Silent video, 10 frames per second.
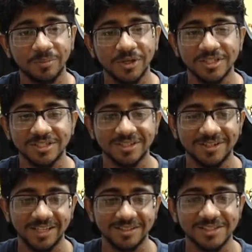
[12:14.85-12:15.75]
because
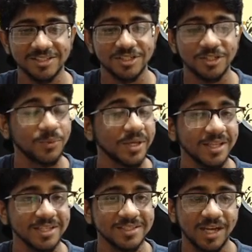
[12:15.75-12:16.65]
like this is just the quick
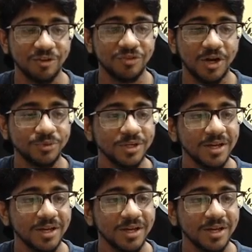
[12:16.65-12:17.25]
things that I've found.